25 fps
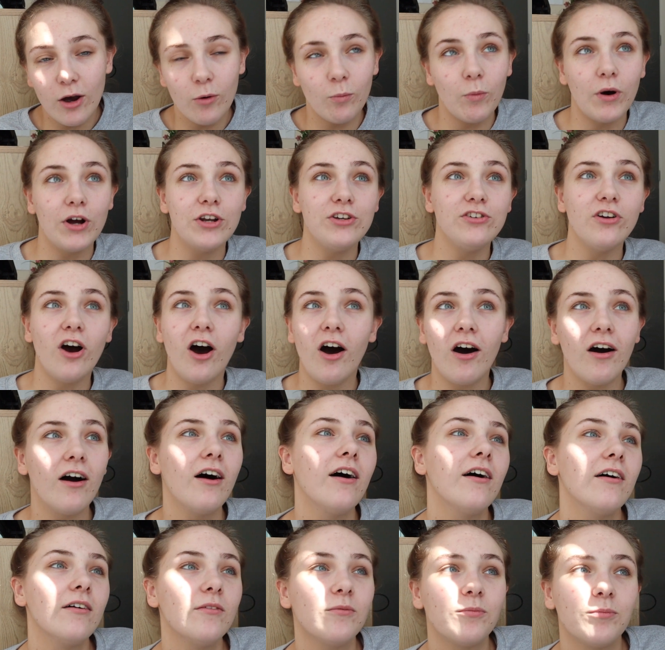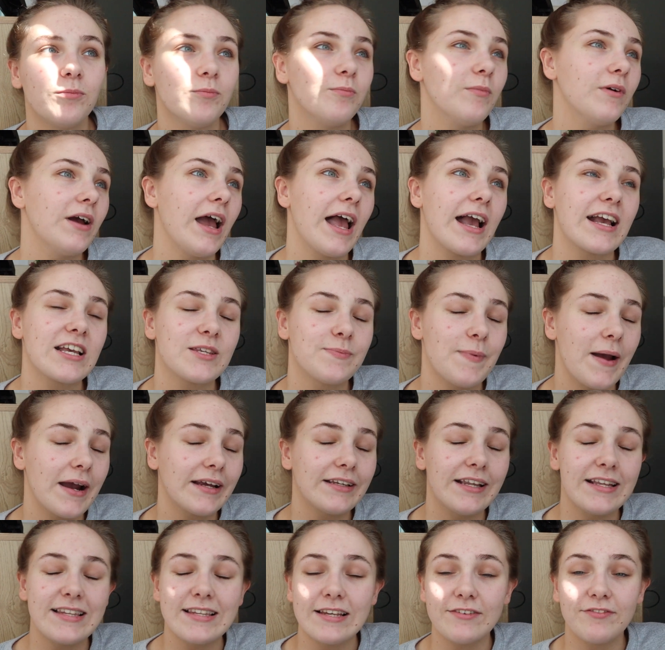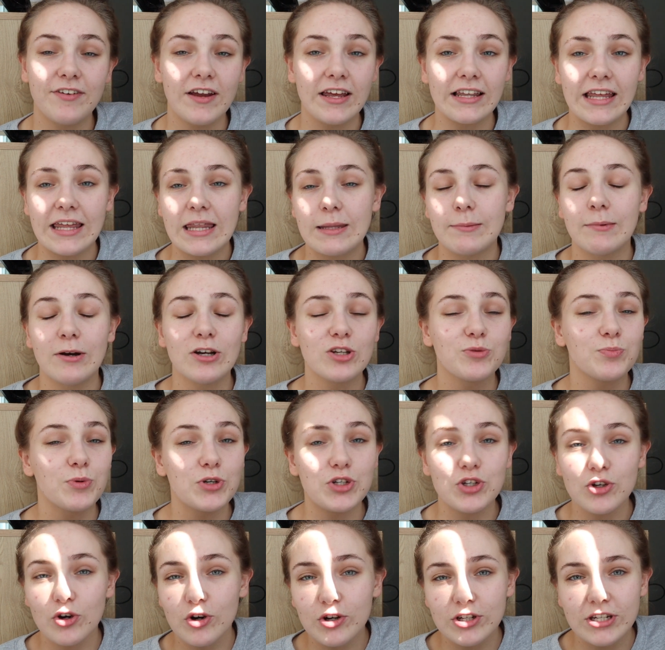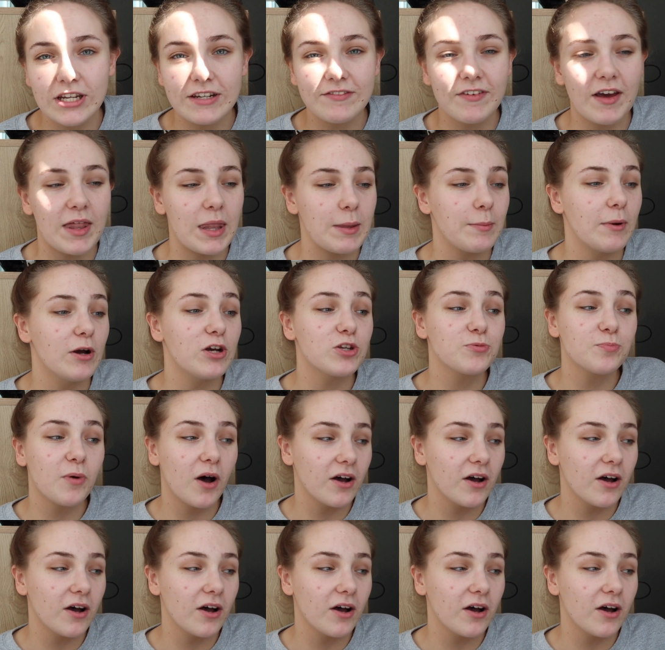We're not expected to feel like the most productive and the most